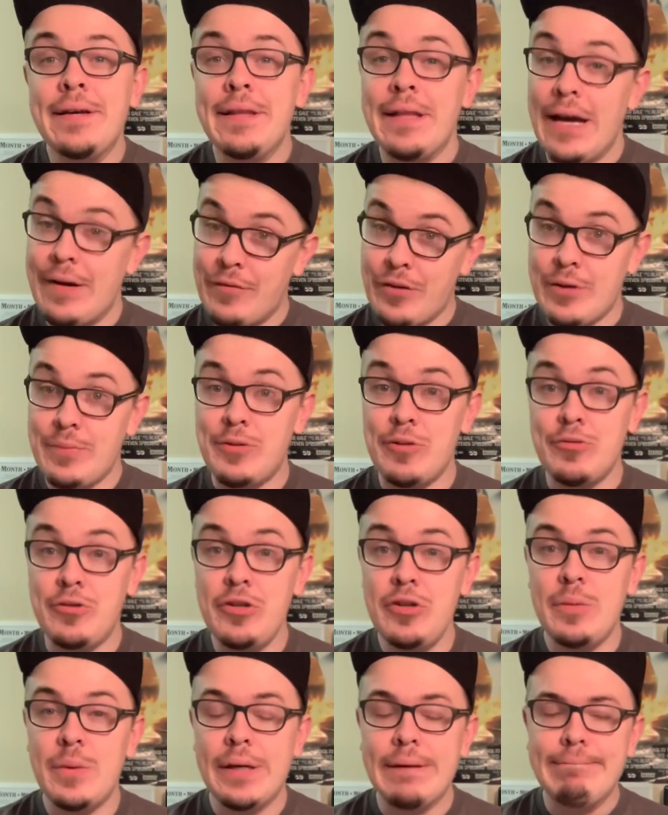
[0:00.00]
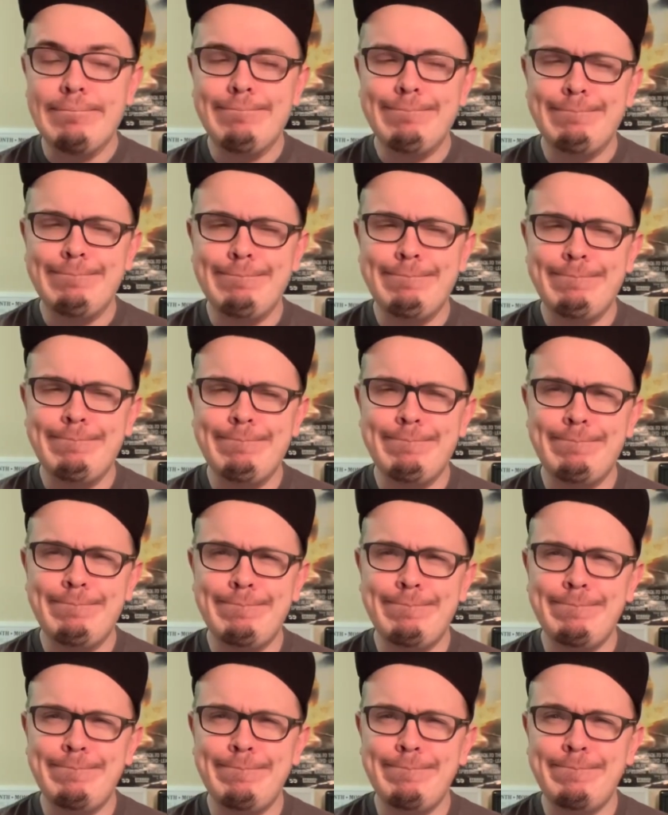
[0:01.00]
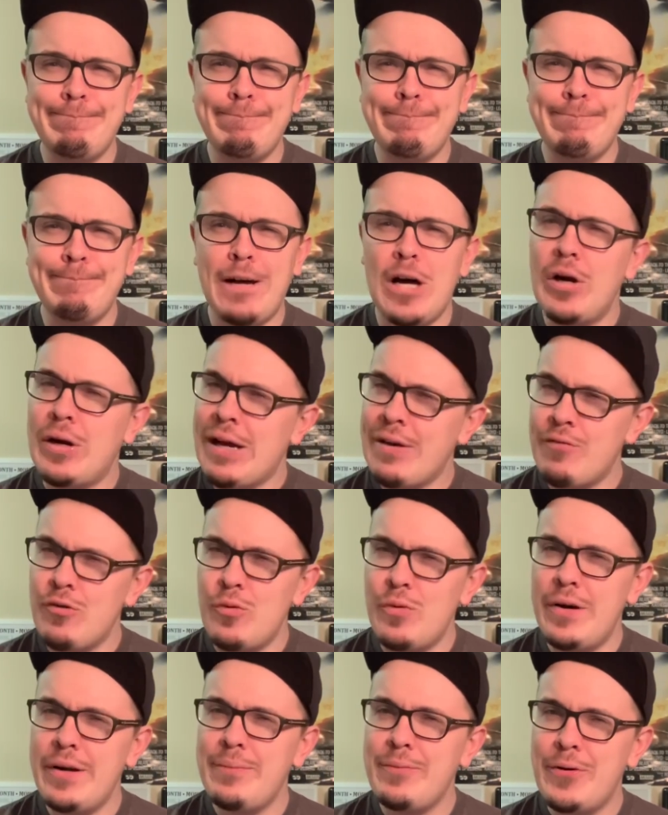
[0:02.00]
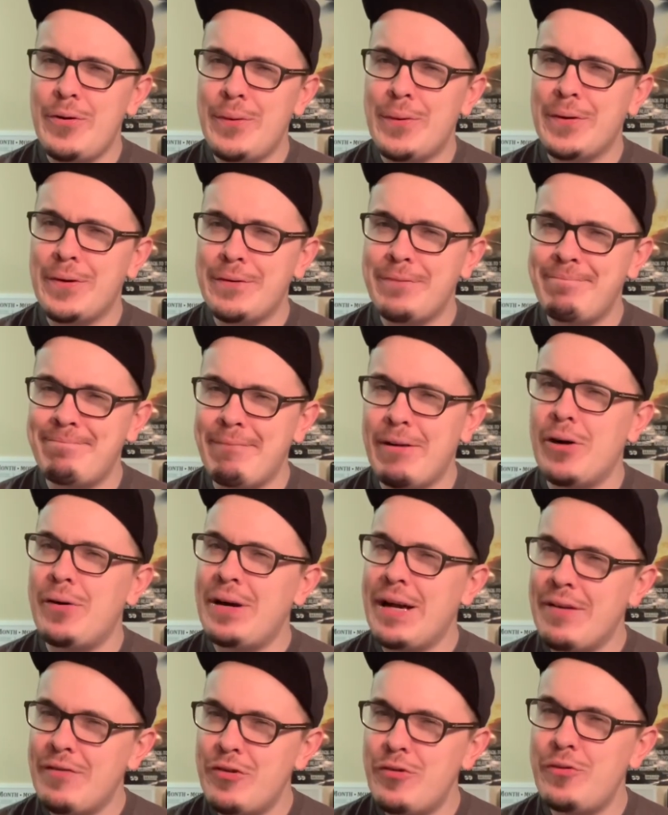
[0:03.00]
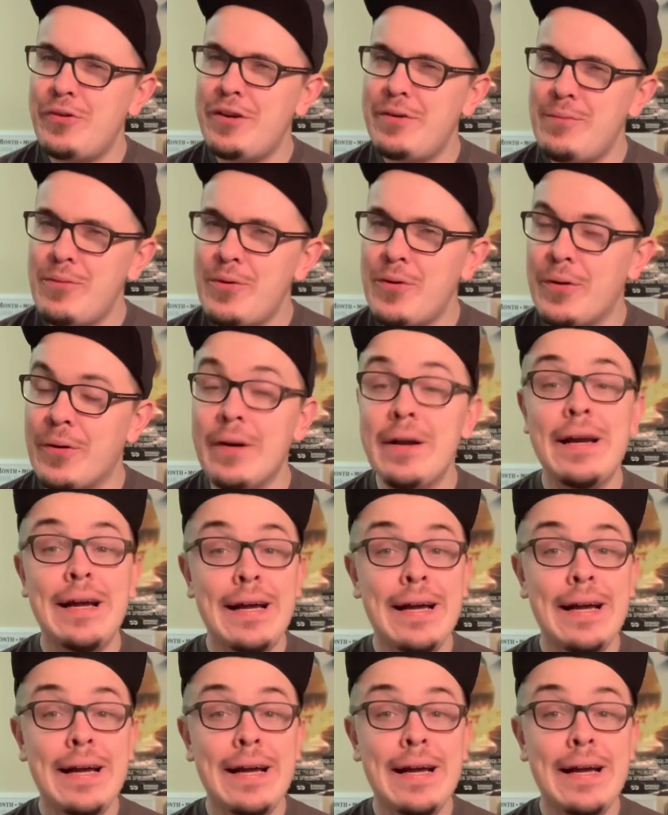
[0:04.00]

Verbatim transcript: after episode two, I'm like, mm, I'll give it one more. I'll give it one more.